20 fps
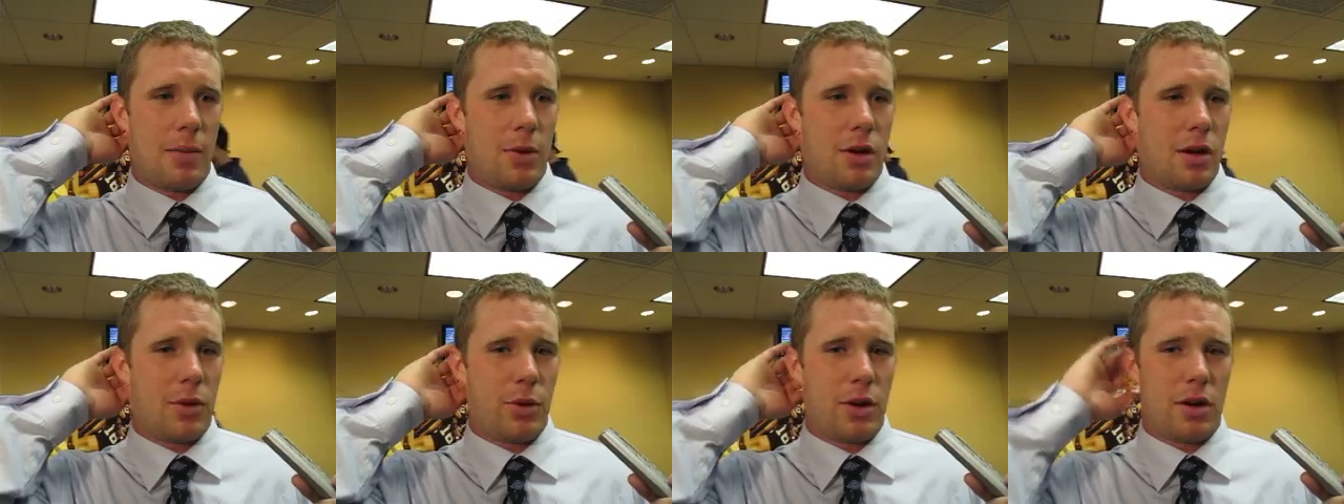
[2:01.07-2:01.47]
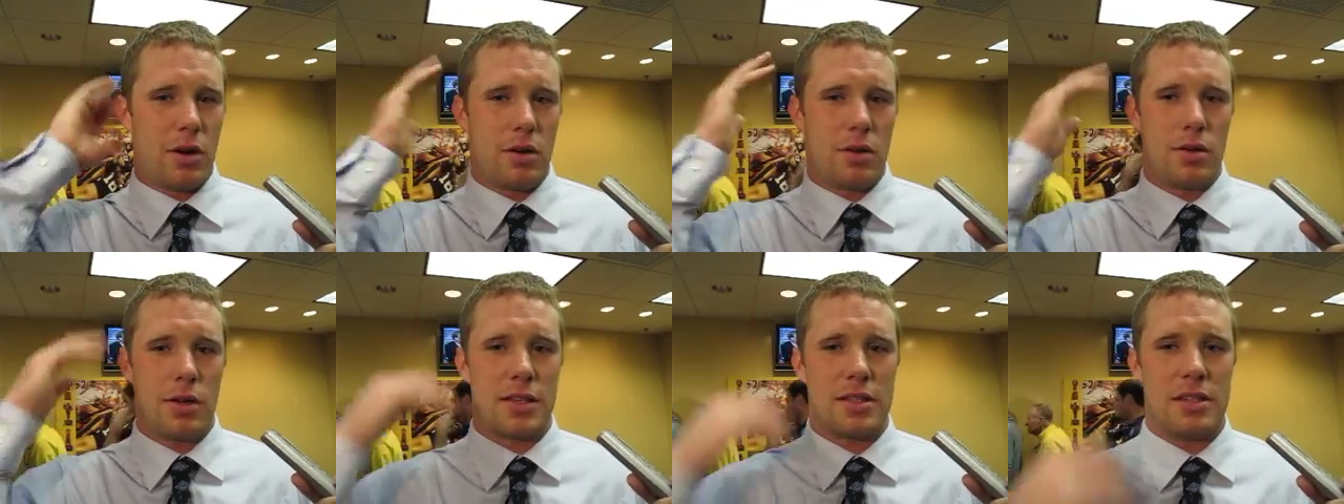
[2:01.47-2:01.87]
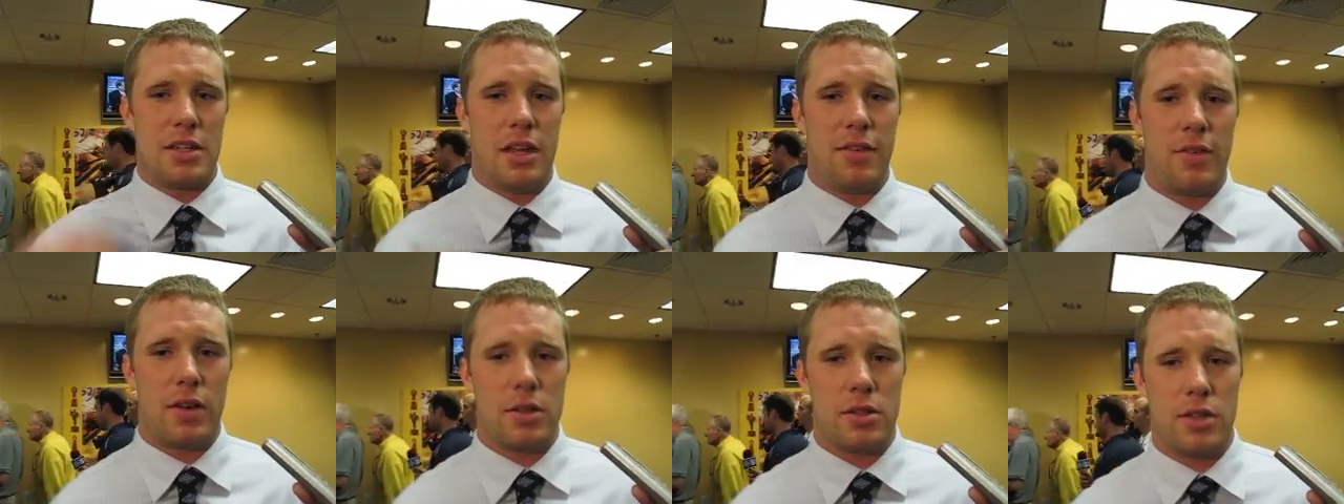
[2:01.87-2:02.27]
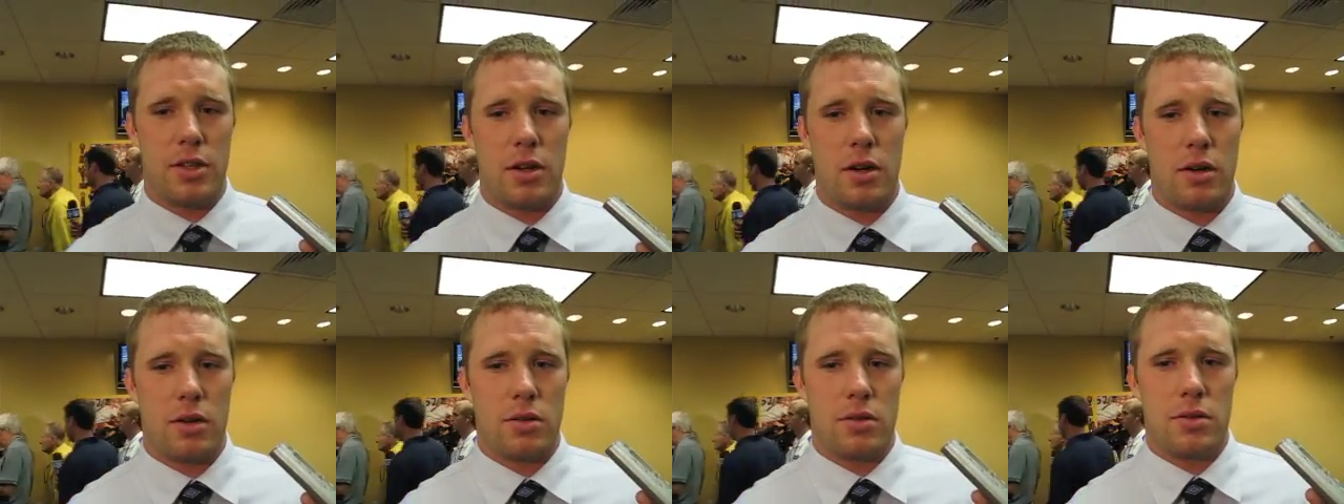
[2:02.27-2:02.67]
You know, we don't as a defense, you
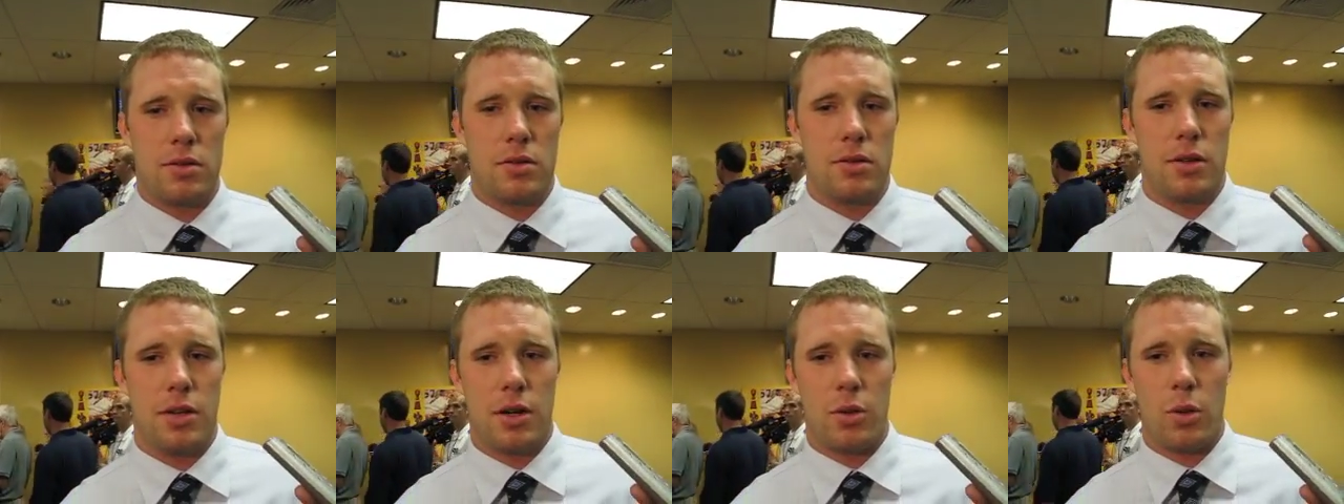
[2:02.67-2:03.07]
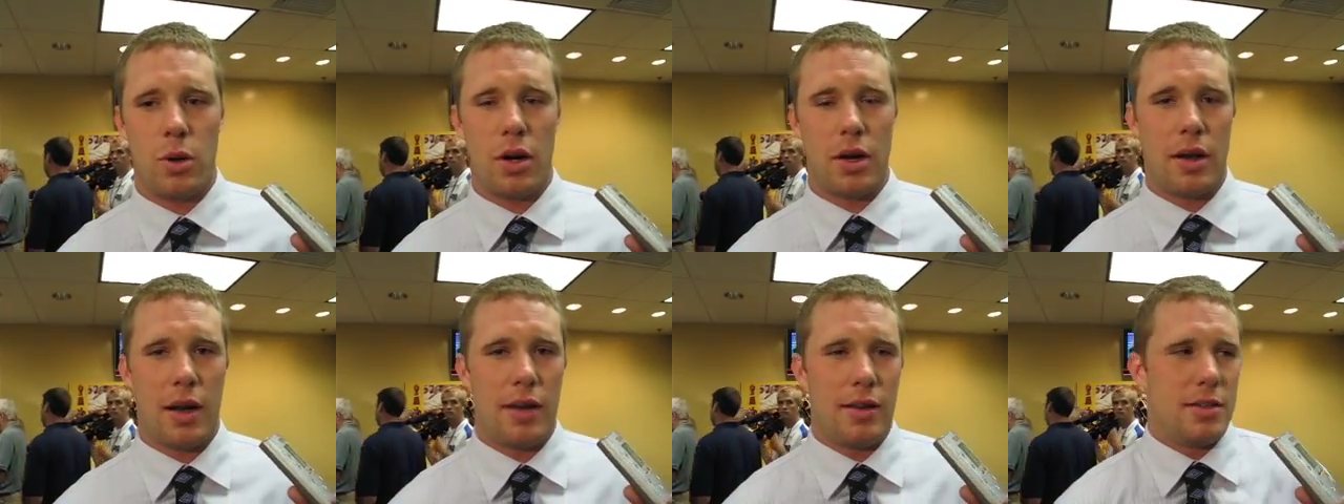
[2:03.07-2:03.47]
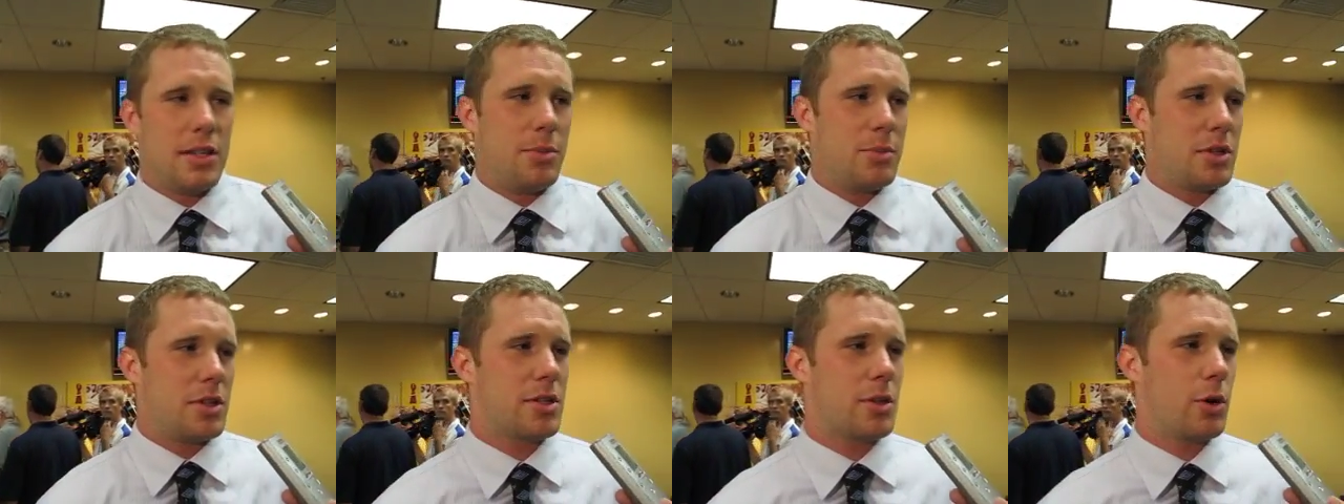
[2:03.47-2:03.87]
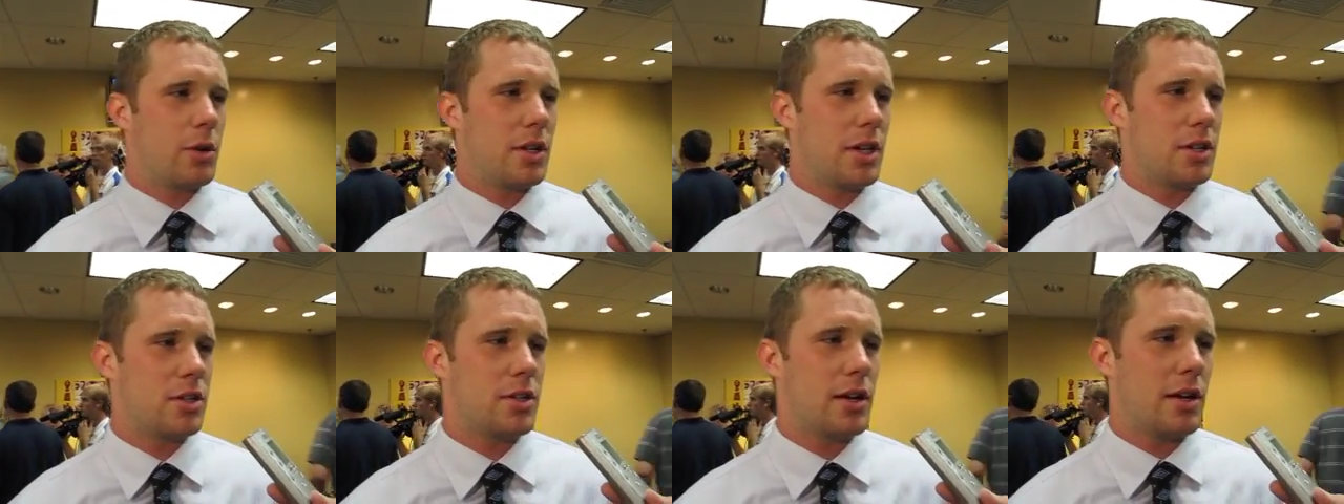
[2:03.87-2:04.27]
don't you don't want any team to score
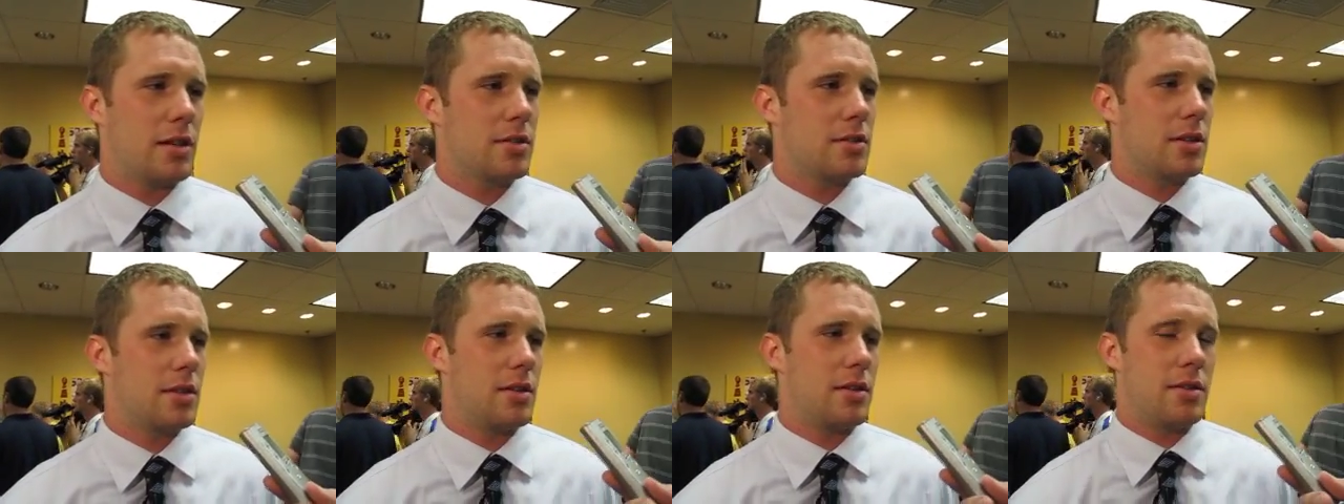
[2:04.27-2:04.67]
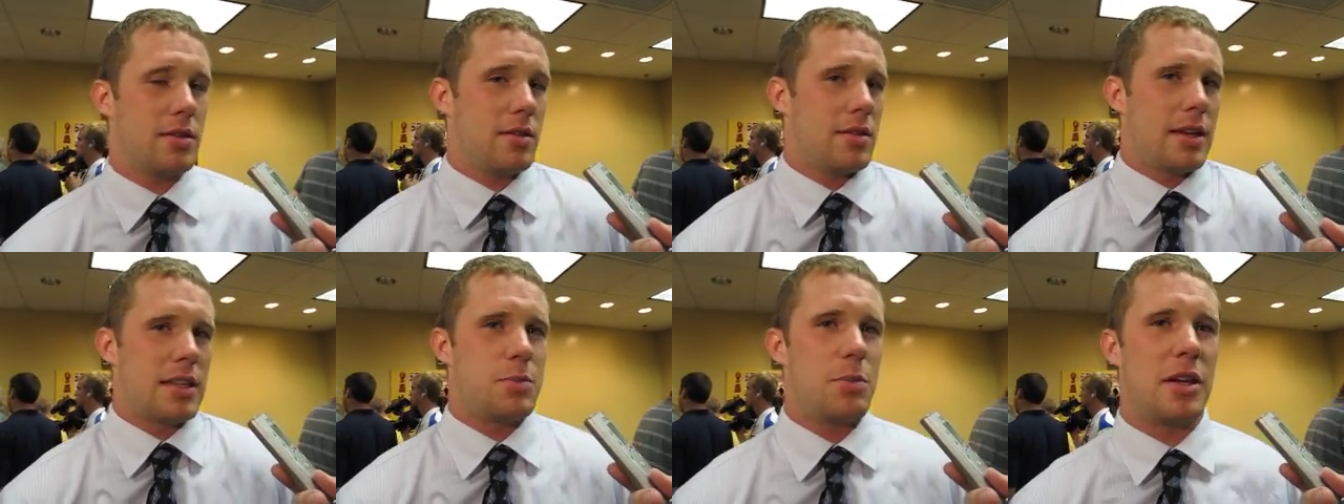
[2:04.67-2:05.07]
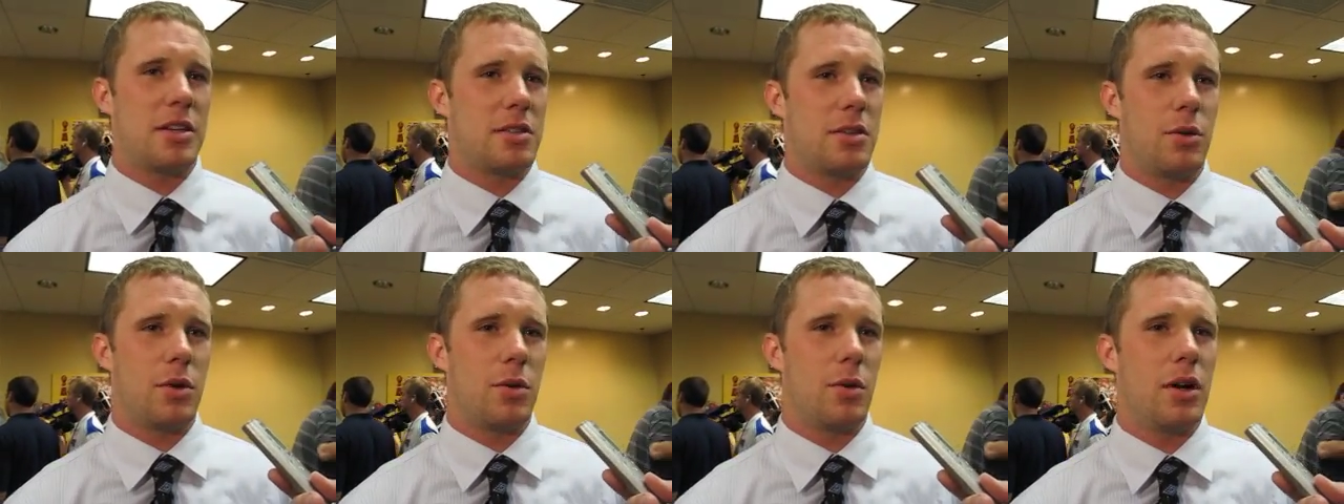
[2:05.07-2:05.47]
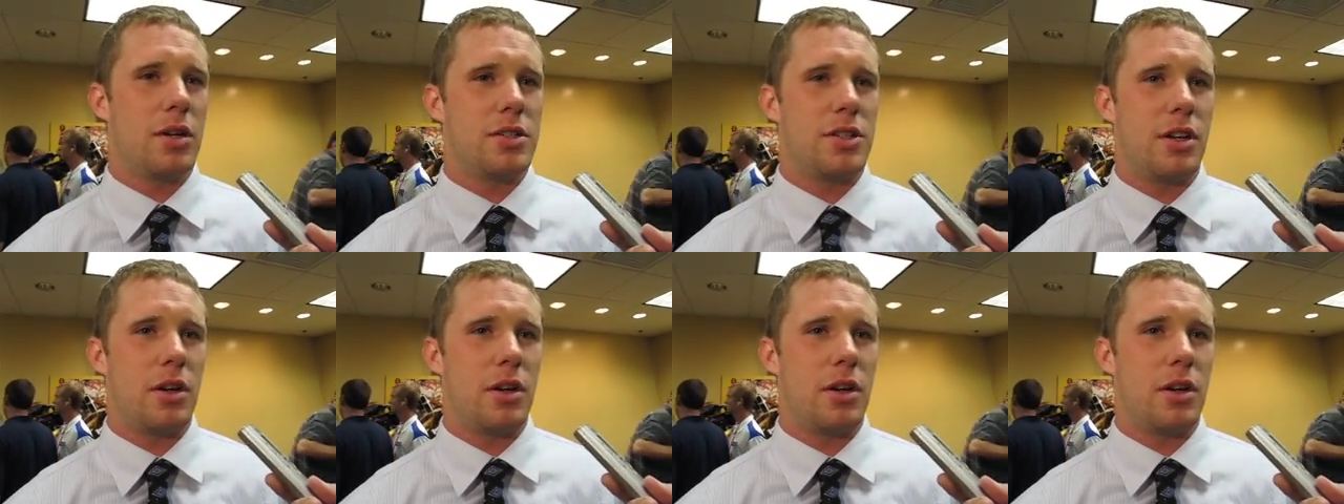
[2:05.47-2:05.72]
touchdowns, and that's basically what it was.